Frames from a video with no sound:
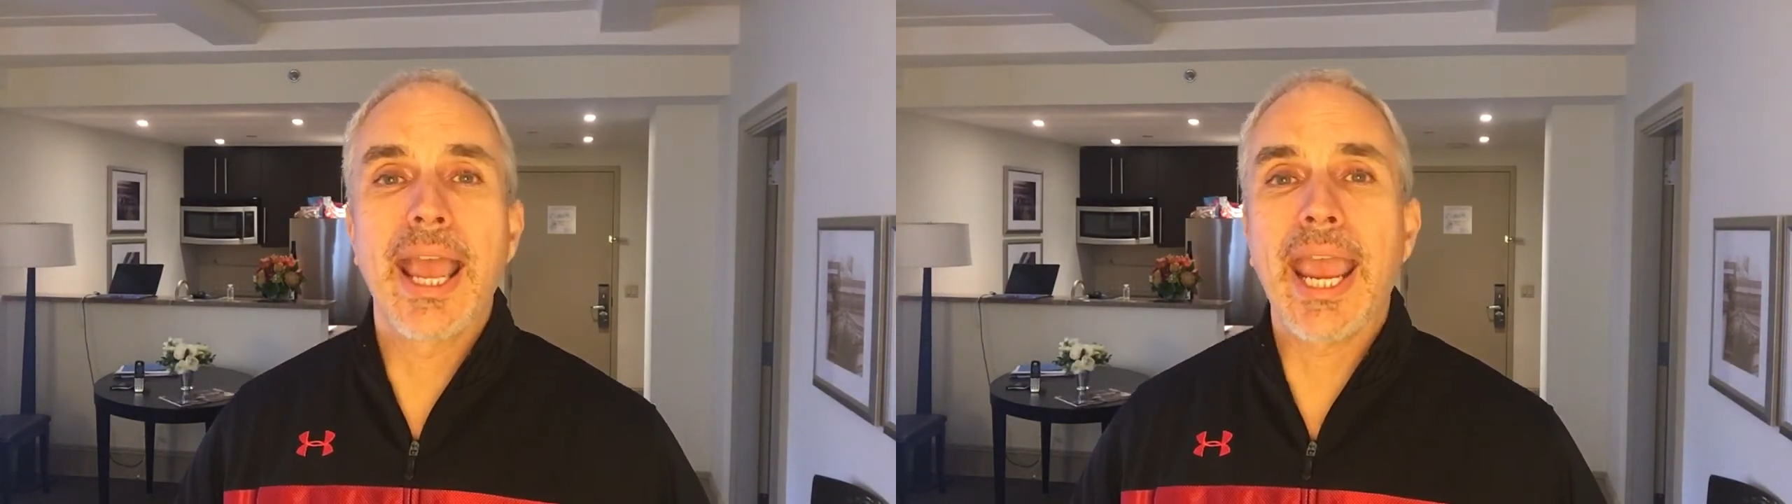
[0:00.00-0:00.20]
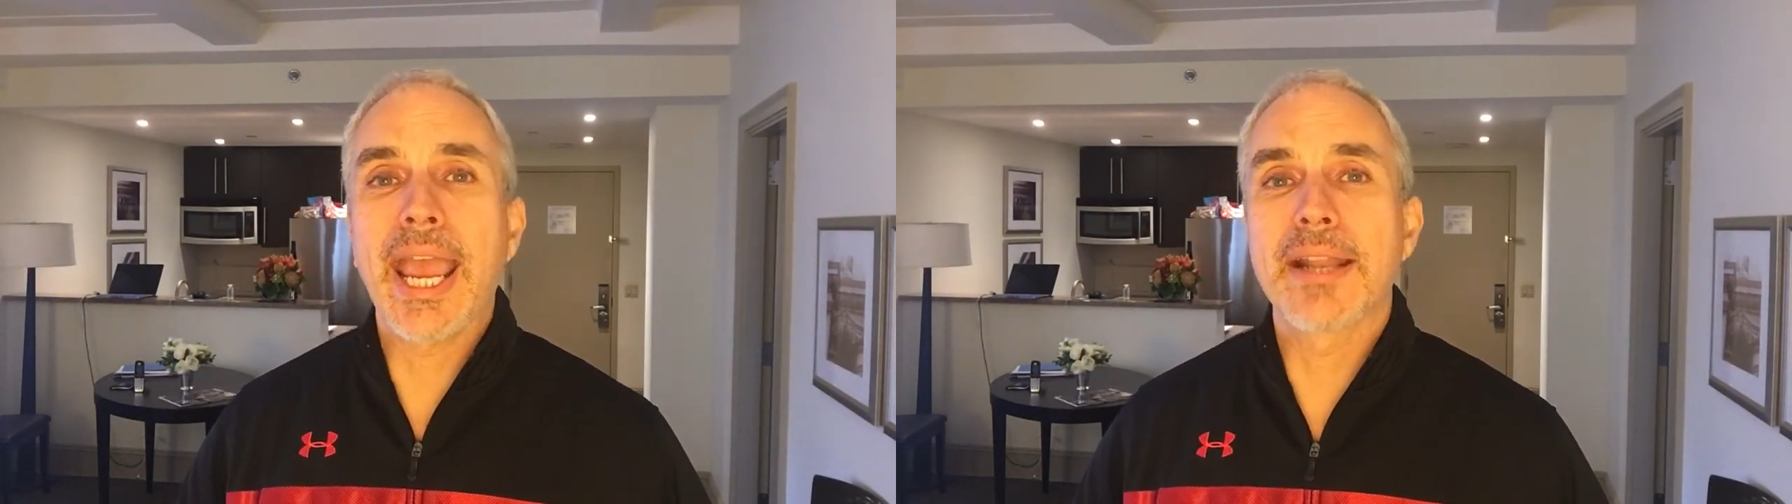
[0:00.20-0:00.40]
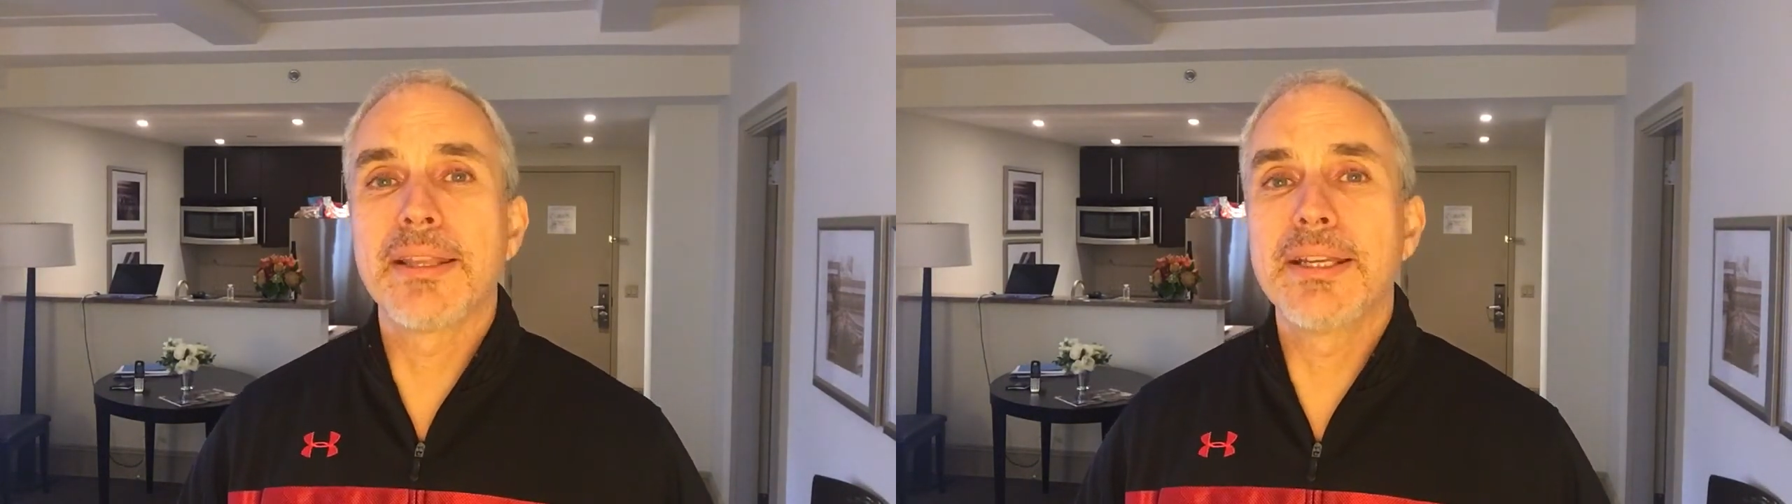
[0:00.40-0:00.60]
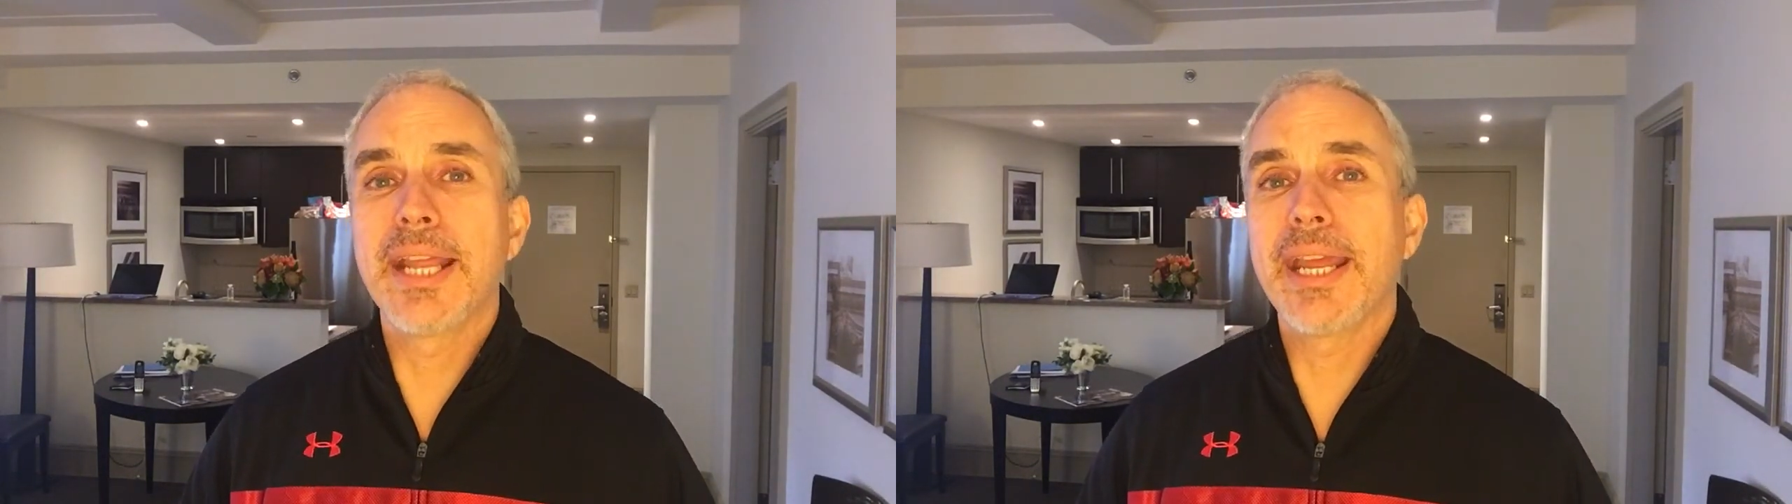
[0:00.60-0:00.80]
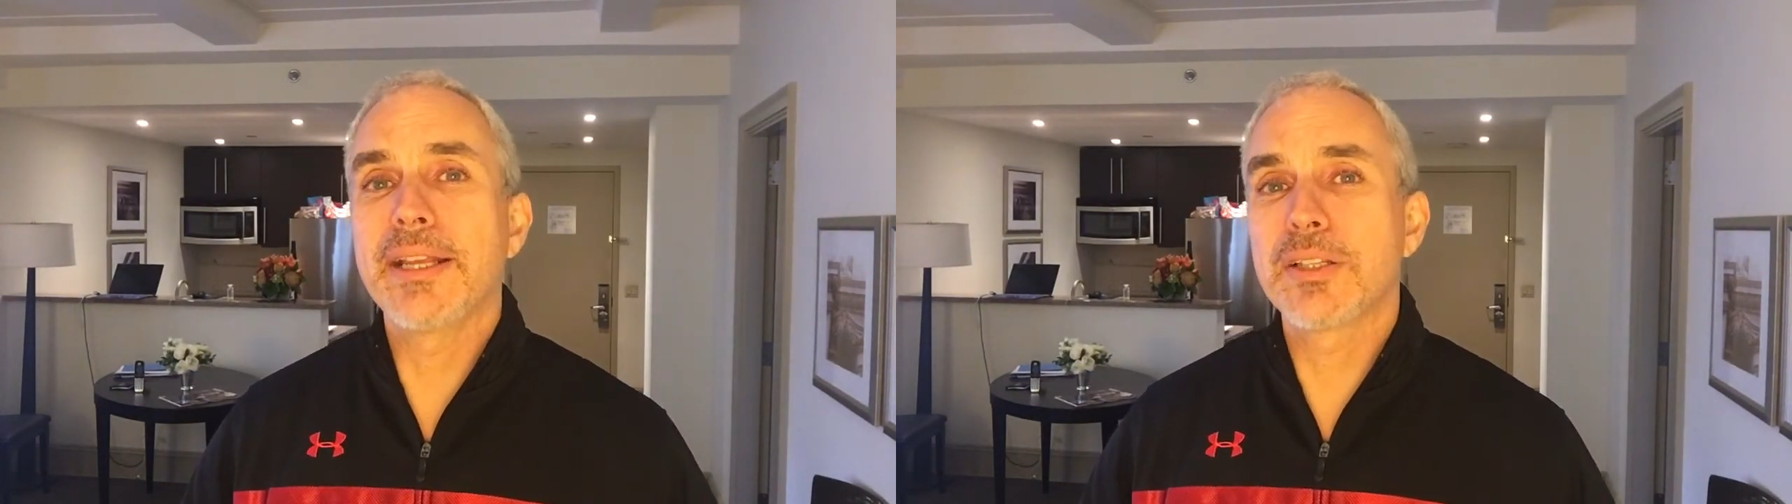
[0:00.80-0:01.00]
and the
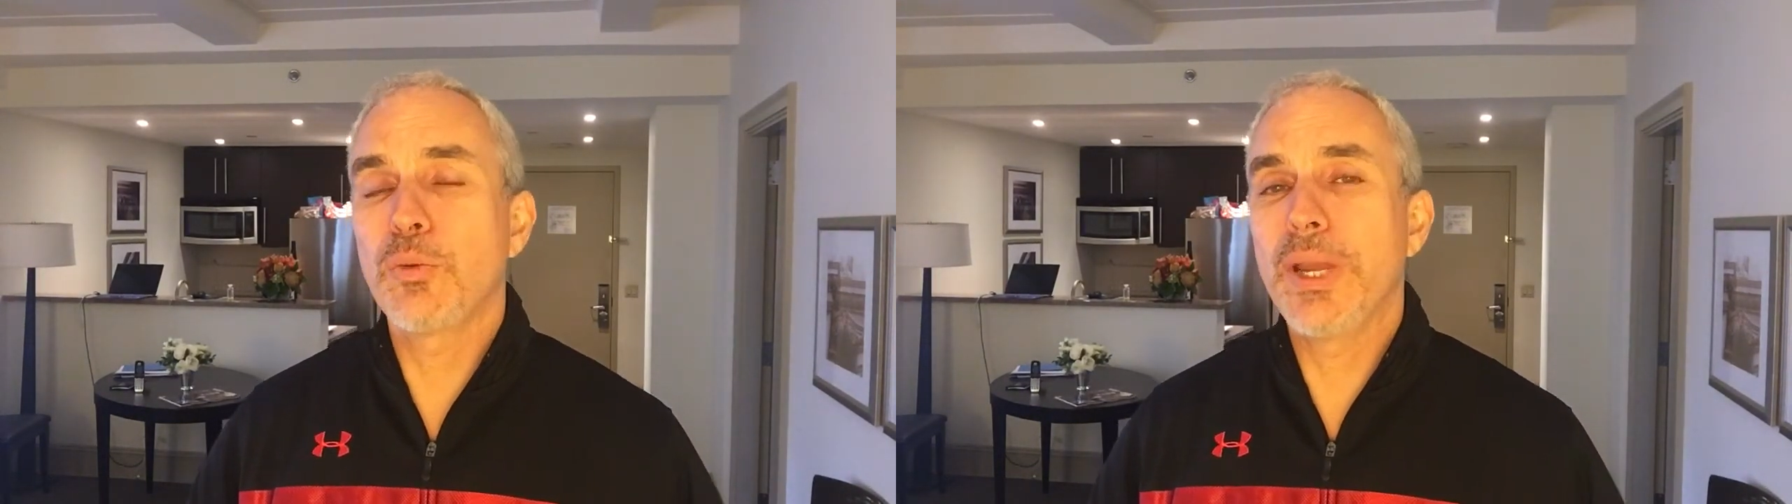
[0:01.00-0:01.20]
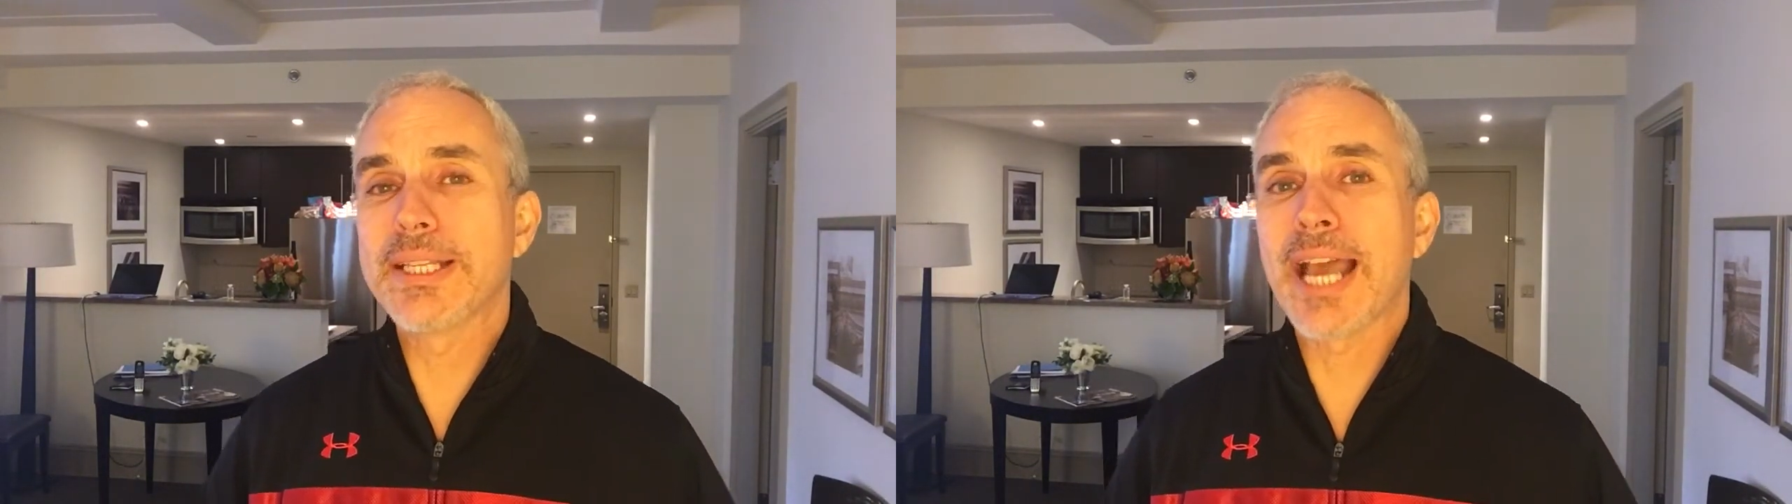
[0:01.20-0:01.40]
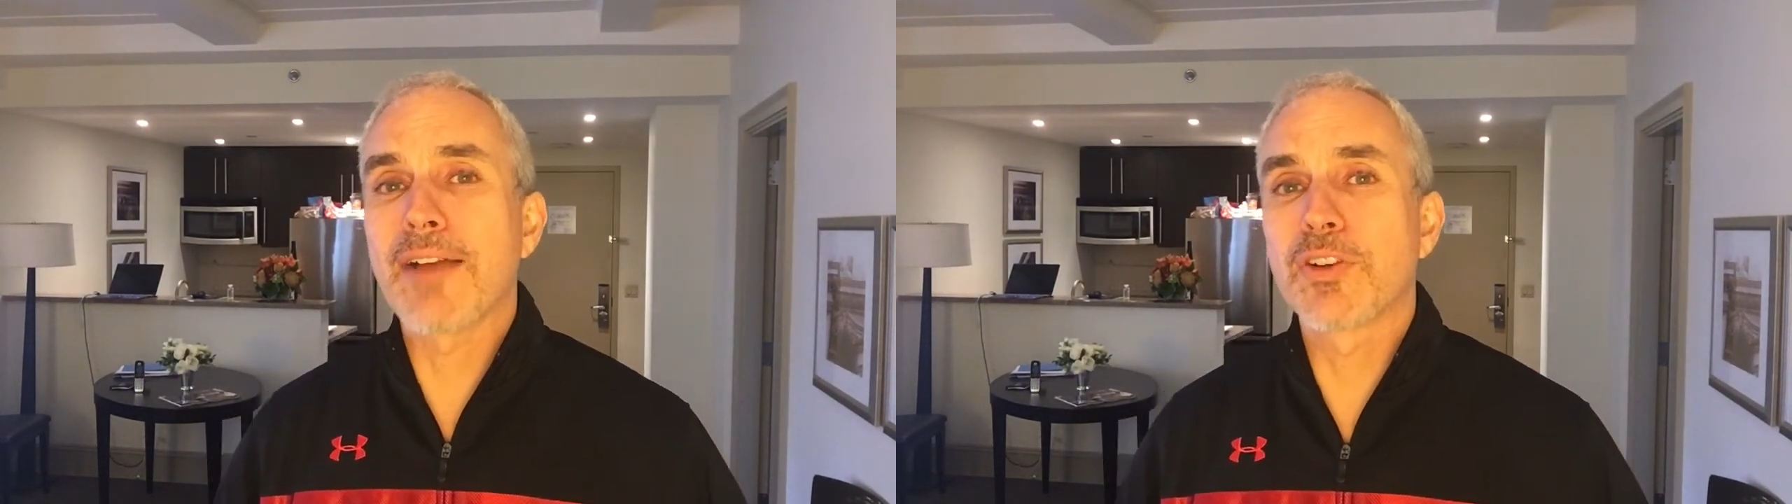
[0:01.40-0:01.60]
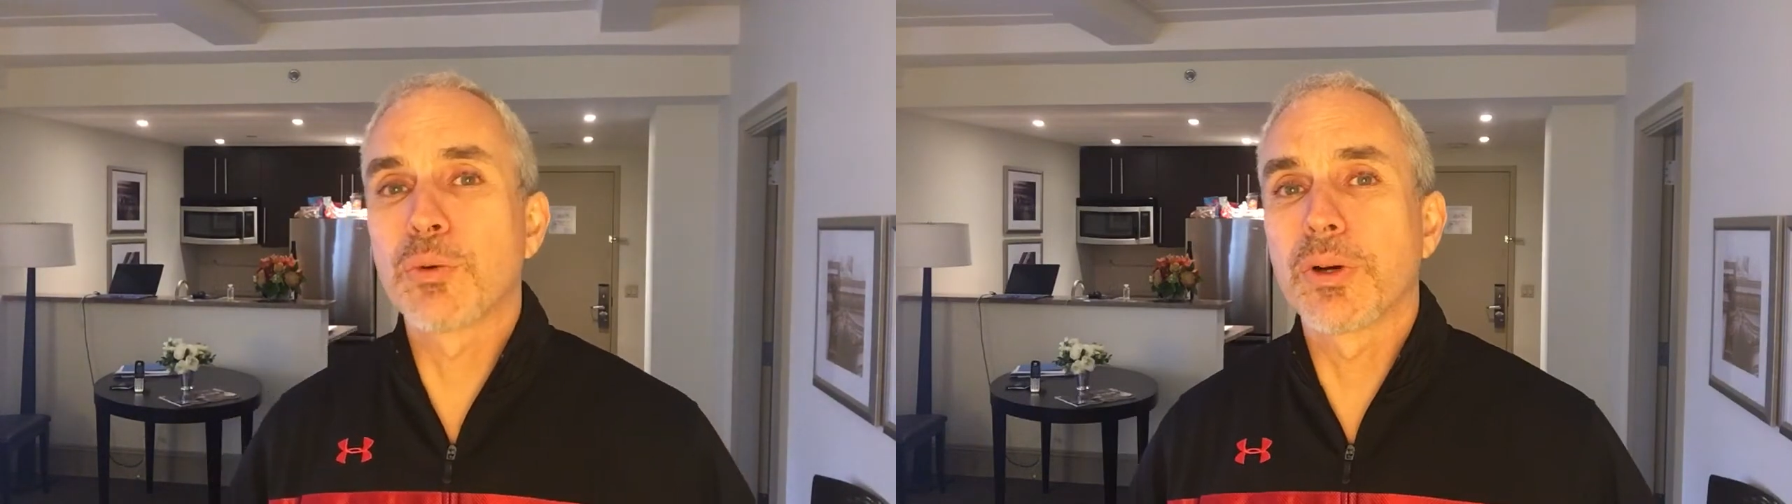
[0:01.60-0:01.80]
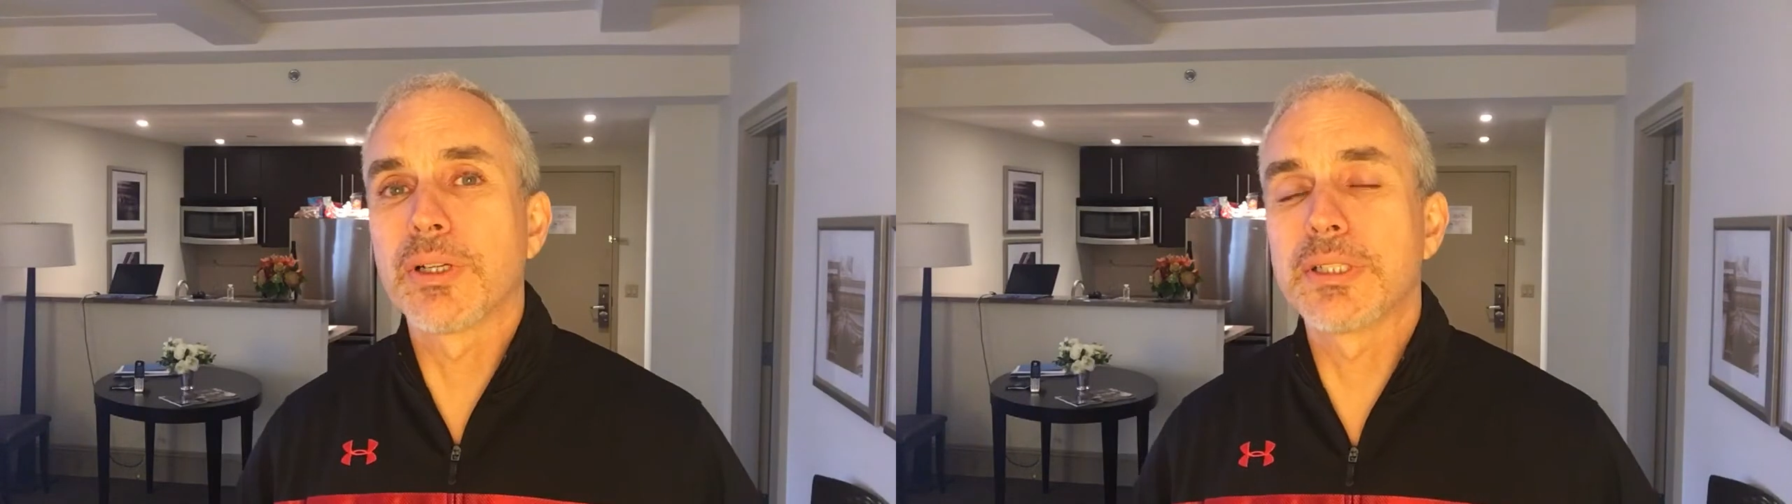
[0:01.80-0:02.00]
days and weeks
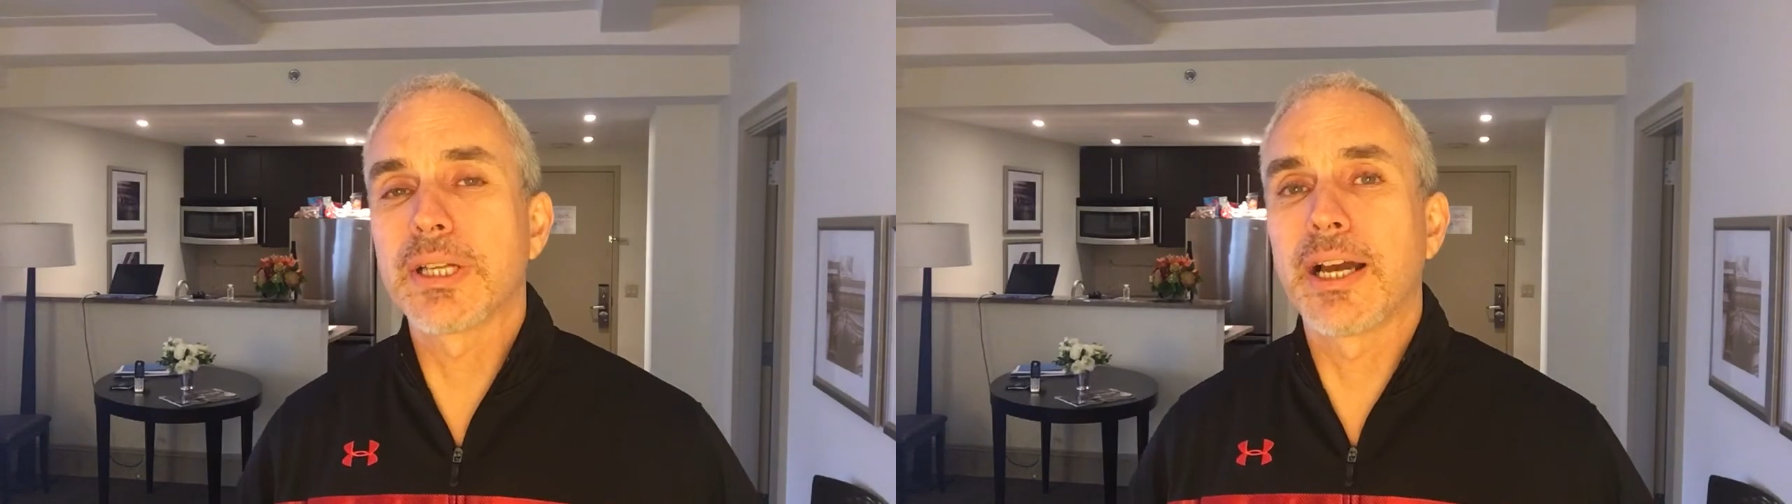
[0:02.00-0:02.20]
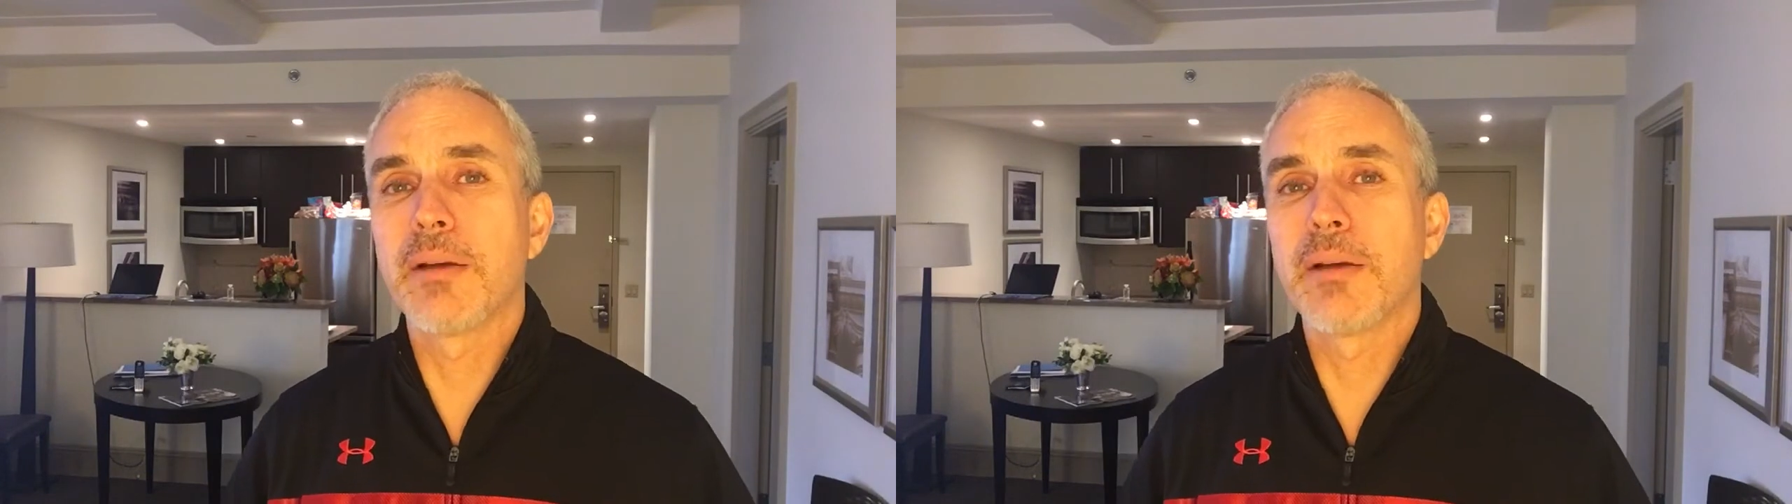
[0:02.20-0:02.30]
afterwards,